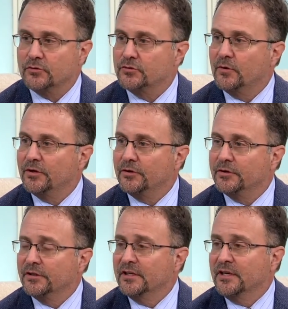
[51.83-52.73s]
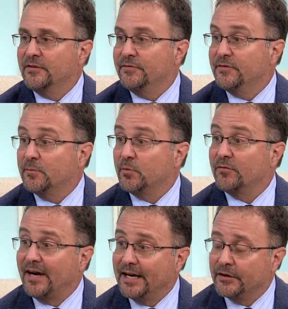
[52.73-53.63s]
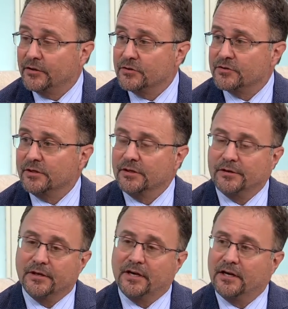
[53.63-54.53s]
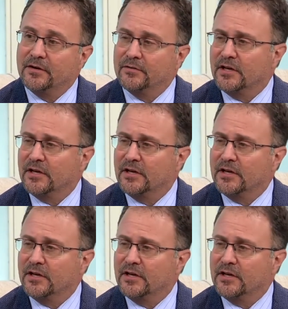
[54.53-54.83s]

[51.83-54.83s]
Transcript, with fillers: 250 providers in, uh,